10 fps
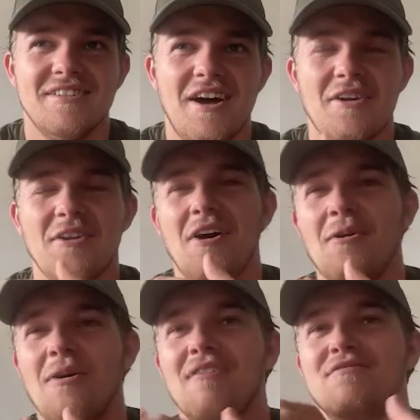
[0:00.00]
I don't
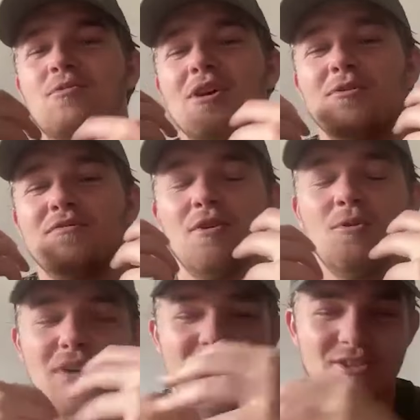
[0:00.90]
know. I feel it would feel
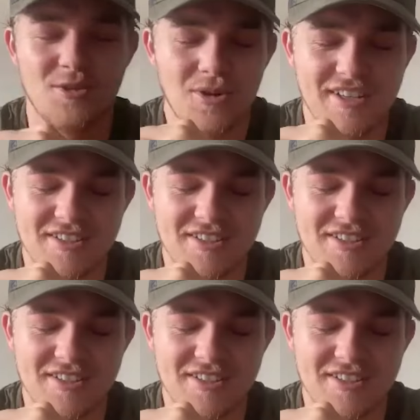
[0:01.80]
weird talking